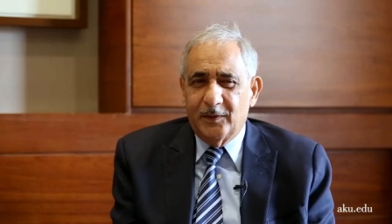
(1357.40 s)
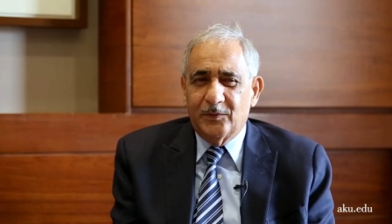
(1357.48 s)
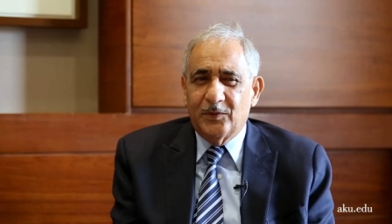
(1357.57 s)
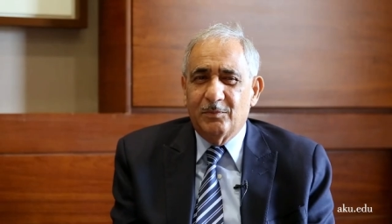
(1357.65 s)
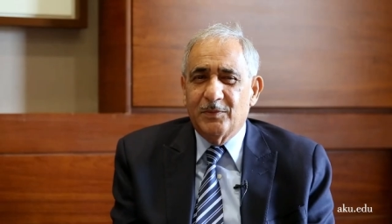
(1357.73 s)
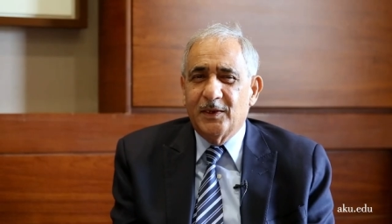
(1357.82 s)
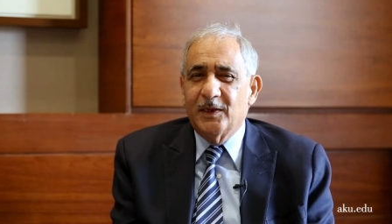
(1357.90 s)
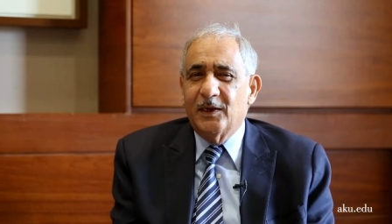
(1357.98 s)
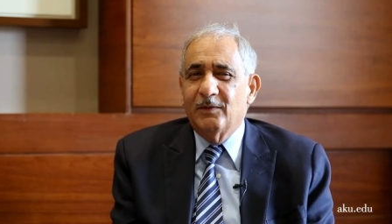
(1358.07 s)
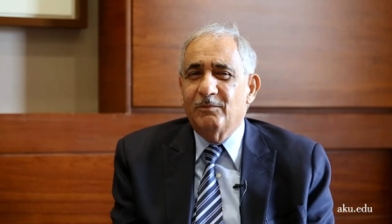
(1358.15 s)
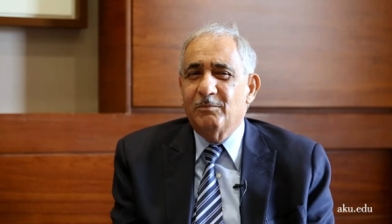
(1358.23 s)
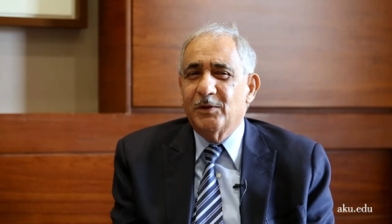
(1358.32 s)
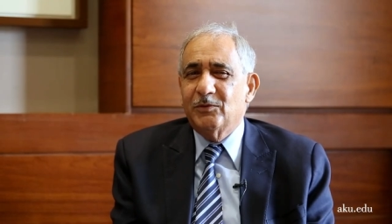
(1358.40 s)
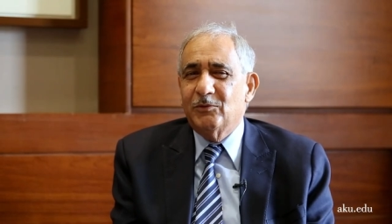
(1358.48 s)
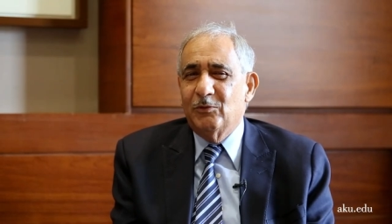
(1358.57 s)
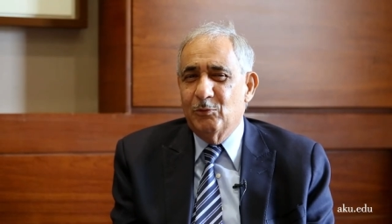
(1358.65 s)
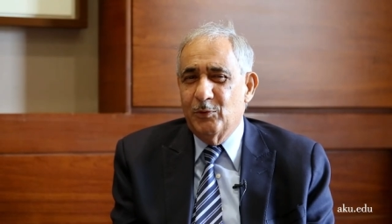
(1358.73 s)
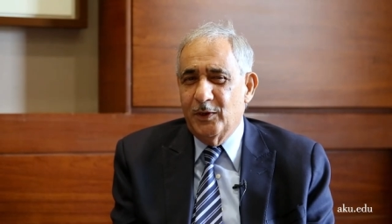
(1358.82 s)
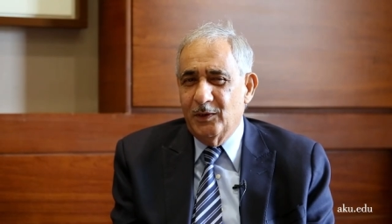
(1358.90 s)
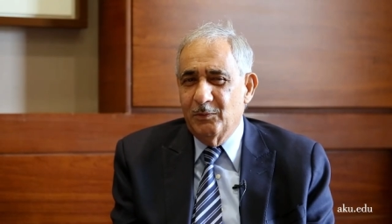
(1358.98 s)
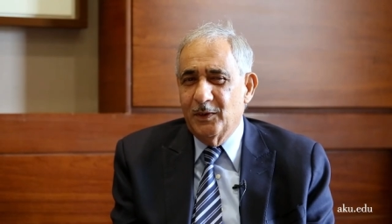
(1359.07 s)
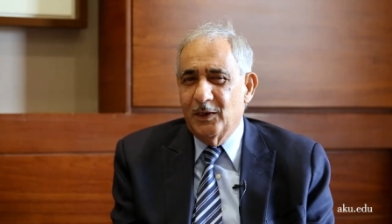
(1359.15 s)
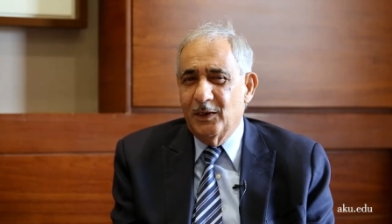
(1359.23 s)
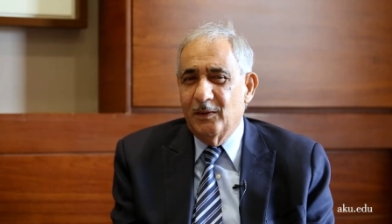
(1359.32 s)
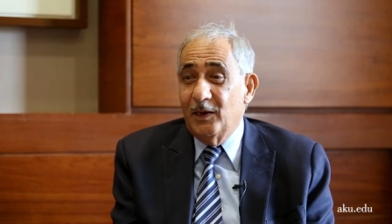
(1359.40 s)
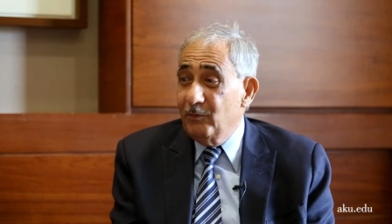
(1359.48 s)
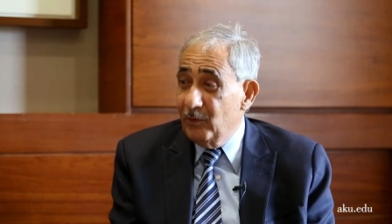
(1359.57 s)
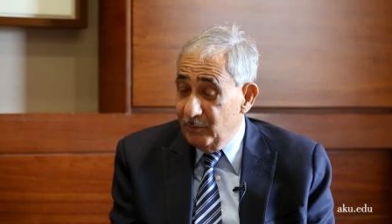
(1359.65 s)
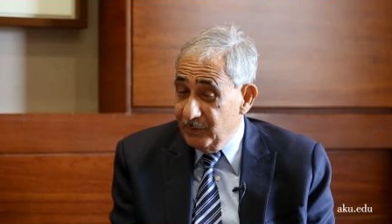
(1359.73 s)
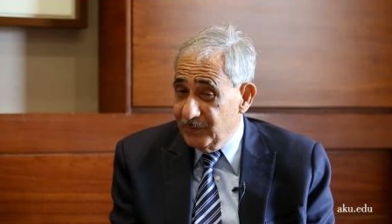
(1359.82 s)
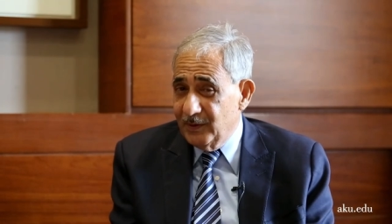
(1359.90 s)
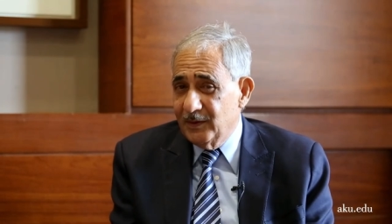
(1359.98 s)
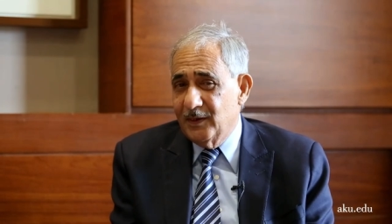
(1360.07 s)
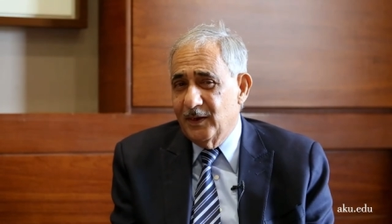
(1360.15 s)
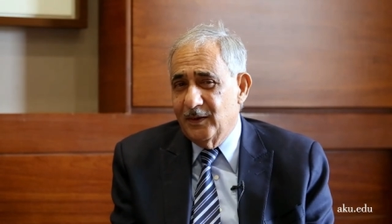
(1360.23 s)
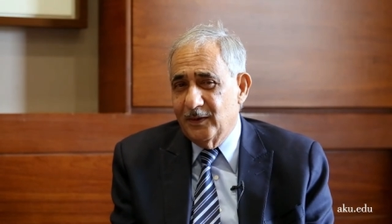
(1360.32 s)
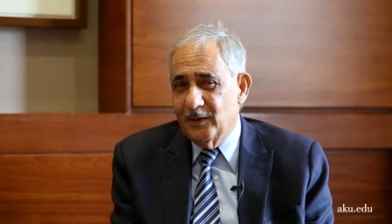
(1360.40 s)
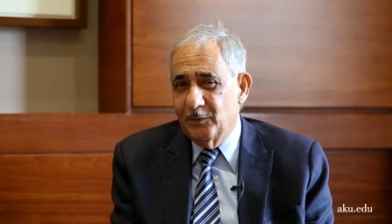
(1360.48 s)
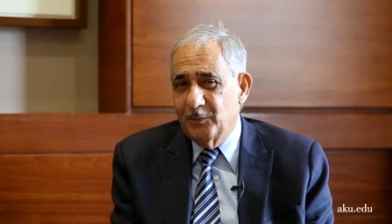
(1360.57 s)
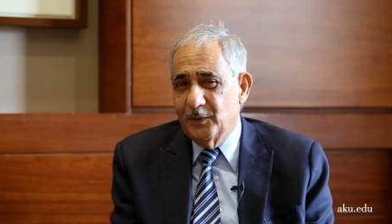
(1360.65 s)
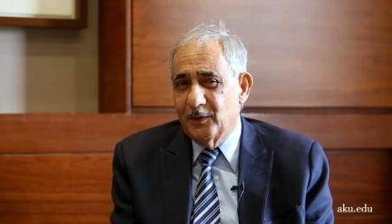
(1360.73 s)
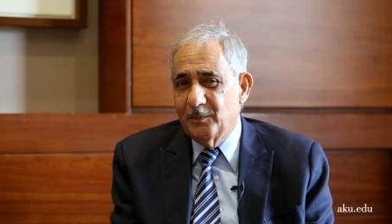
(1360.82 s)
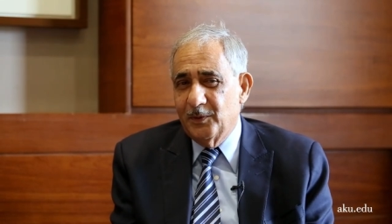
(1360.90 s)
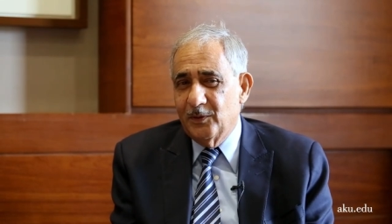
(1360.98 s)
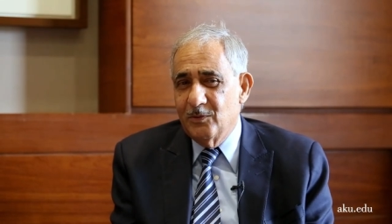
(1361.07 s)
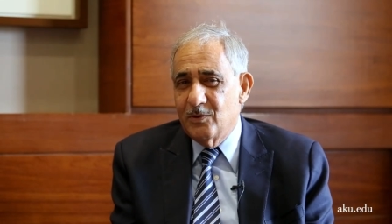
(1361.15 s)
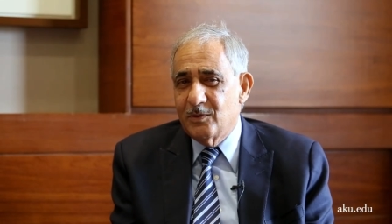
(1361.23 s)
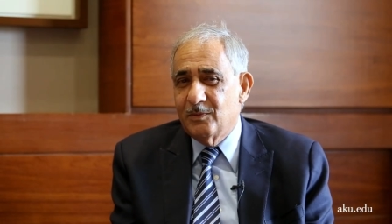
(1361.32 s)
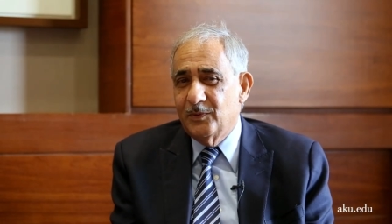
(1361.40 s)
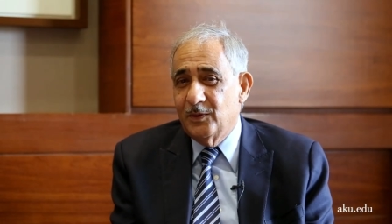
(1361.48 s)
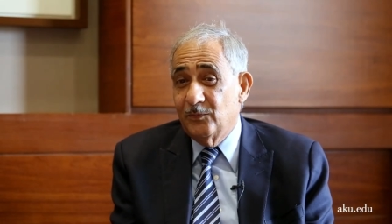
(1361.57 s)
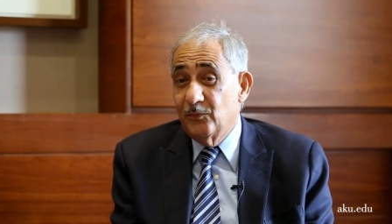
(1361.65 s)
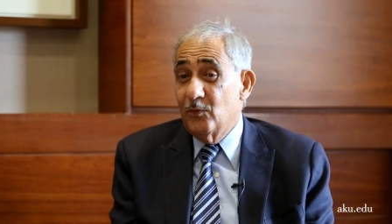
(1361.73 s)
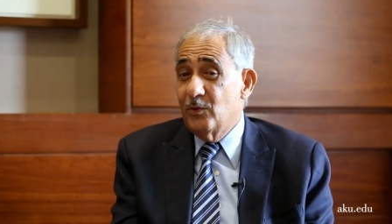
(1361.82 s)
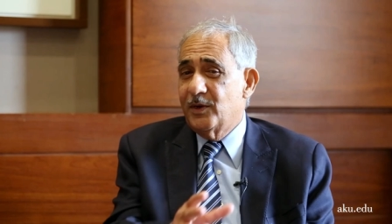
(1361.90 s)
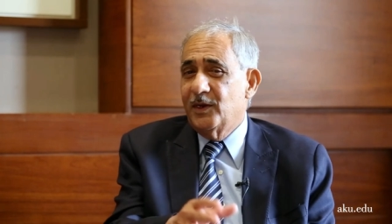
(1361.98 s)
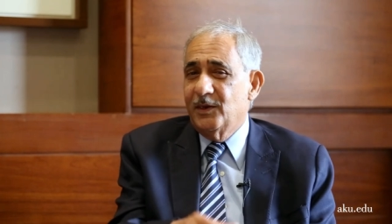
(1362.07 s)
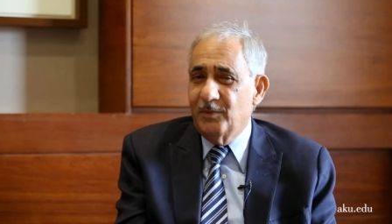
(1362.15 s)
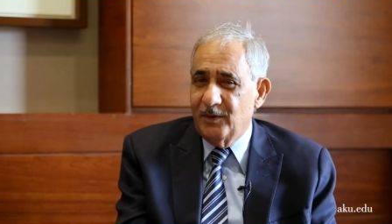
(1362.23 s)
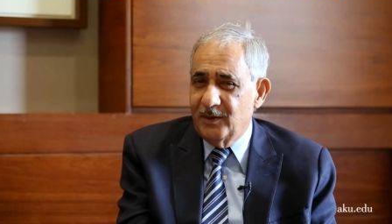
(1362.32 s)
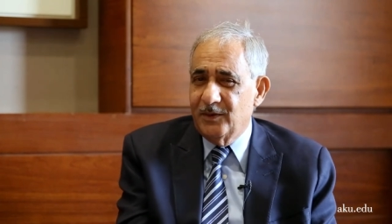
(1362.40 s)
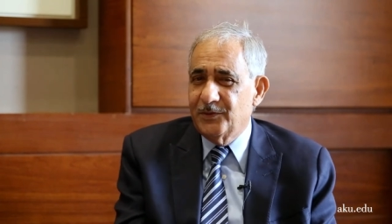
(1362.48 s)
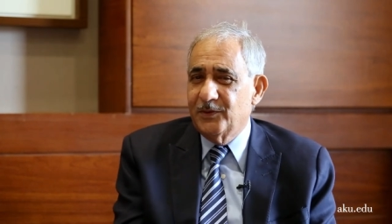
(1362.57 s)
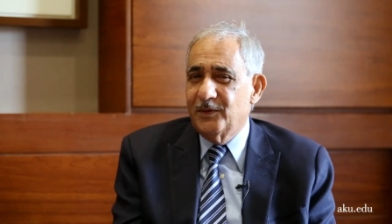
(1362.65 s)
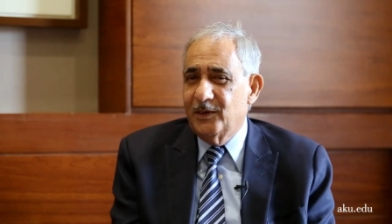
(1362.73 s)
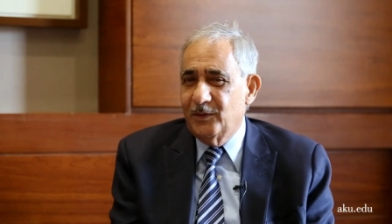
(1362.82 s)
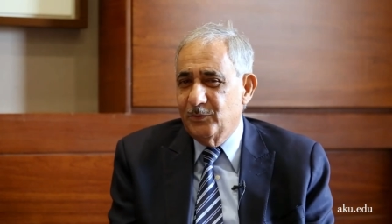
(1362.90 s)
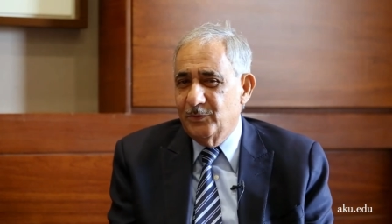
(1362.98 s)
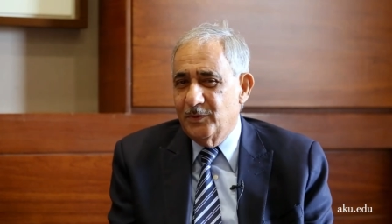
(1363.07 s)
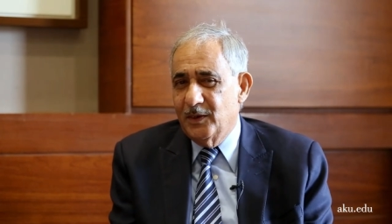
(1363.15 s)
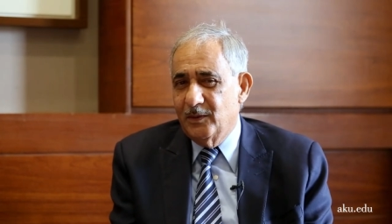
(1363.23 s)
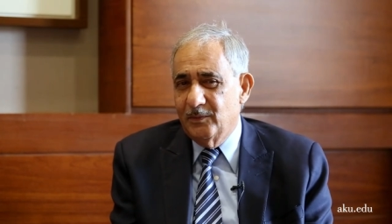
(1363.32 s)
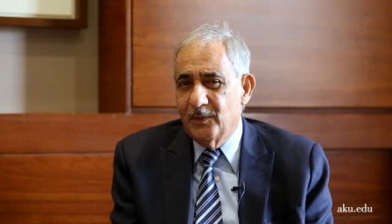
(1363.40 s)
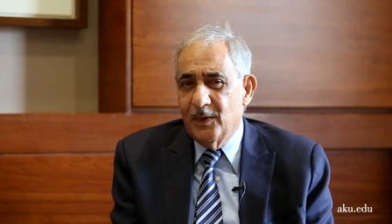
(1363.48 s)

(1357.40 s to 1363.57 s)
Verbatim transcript: It's something i have missed doing when I, have always done clinical work, but not with the full-time attention I do now.